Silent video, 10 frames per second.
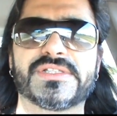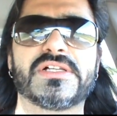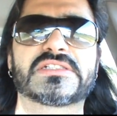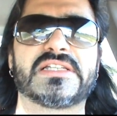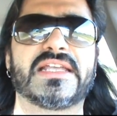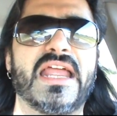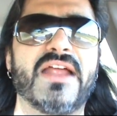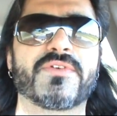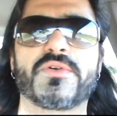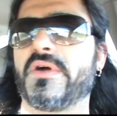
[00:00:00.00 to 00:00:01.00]
it looks like
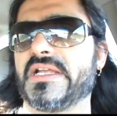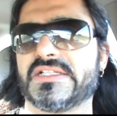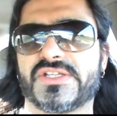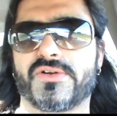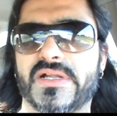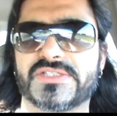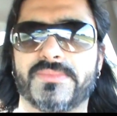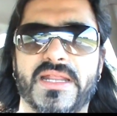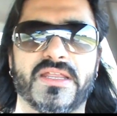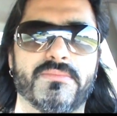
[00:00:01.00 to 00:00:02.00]
everyone gets a
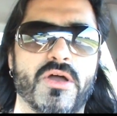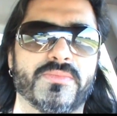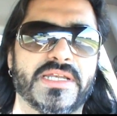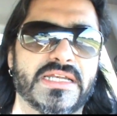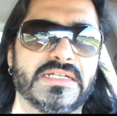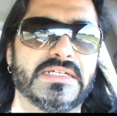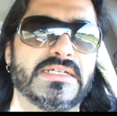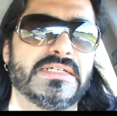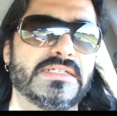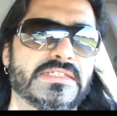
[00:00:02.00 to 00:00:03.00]
WrestleMania
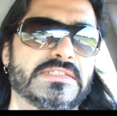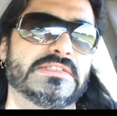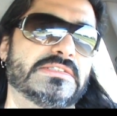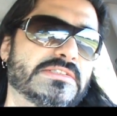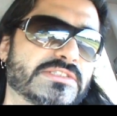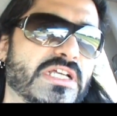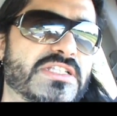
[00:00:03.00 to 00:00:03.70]
moment.